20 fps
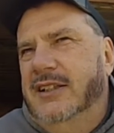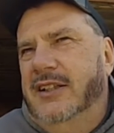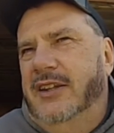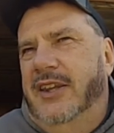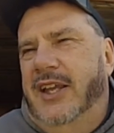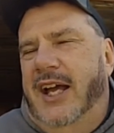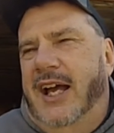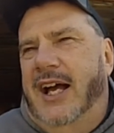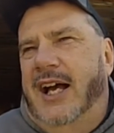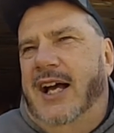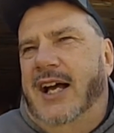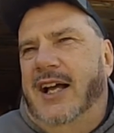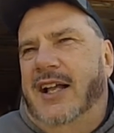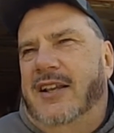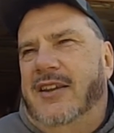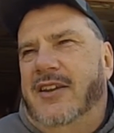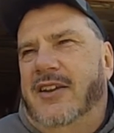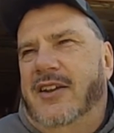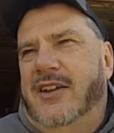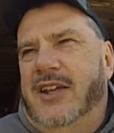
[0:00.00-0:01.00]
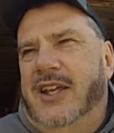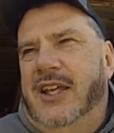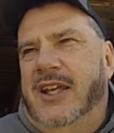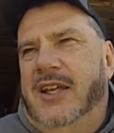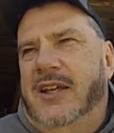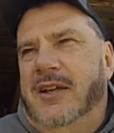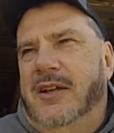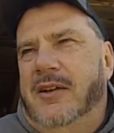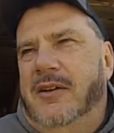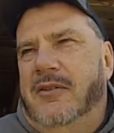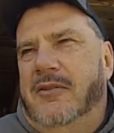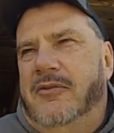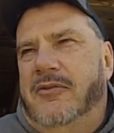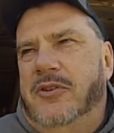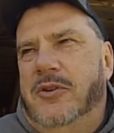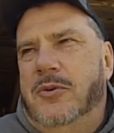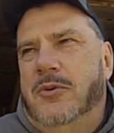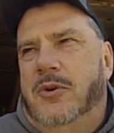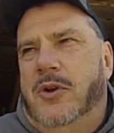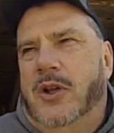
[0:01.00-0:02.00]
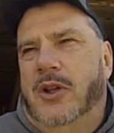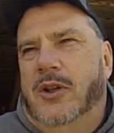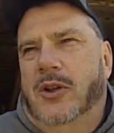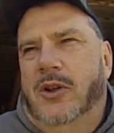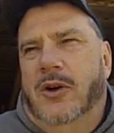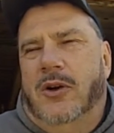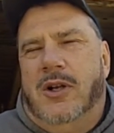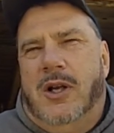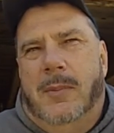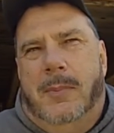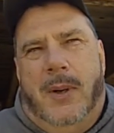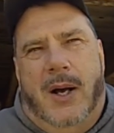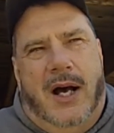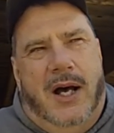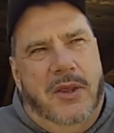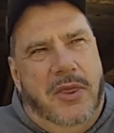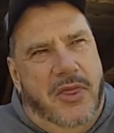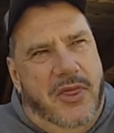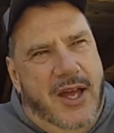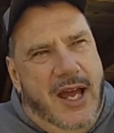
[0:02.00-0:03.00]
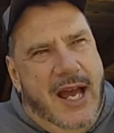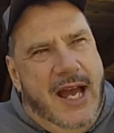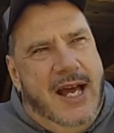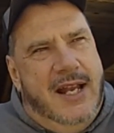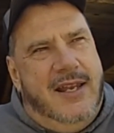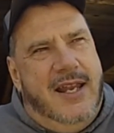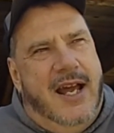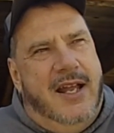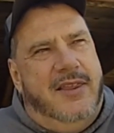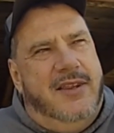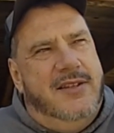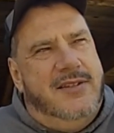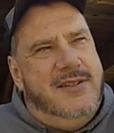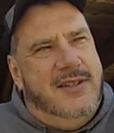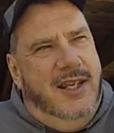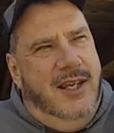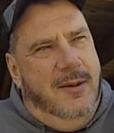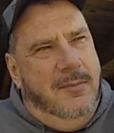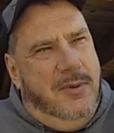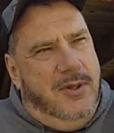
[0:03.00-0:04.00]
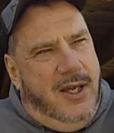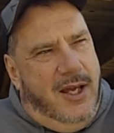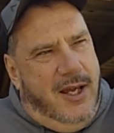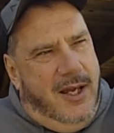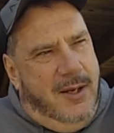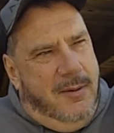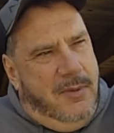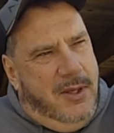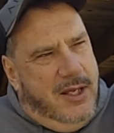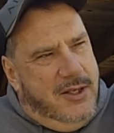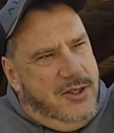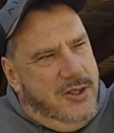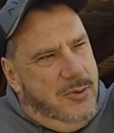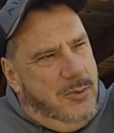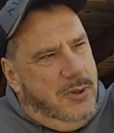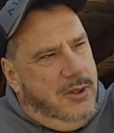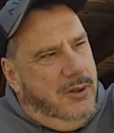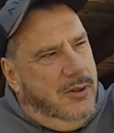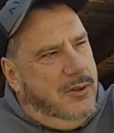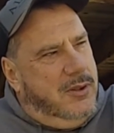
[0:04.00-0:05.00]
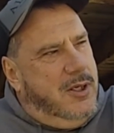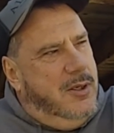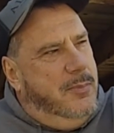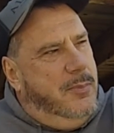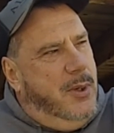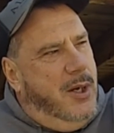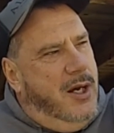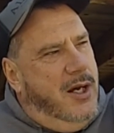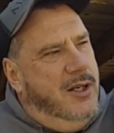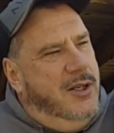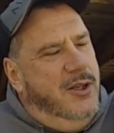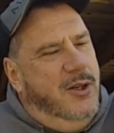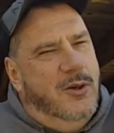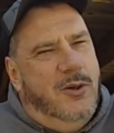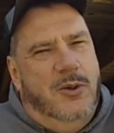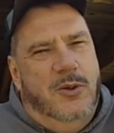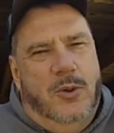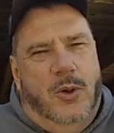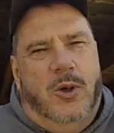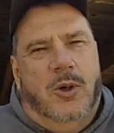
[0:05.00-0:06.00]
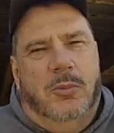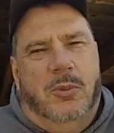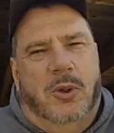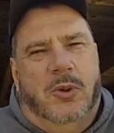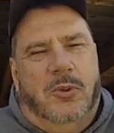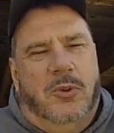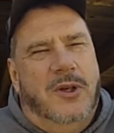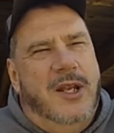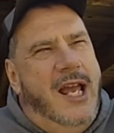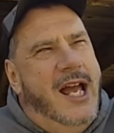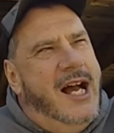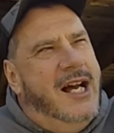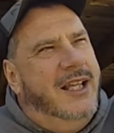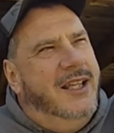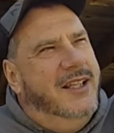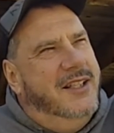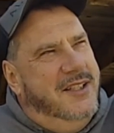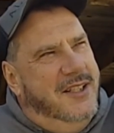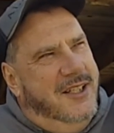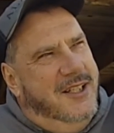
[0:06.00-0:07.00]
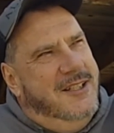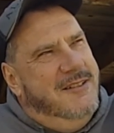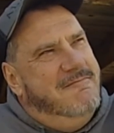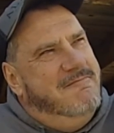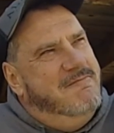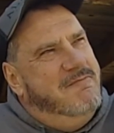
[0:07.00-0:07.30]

that if you could look upon that at the same time that you would look upon your normal reality,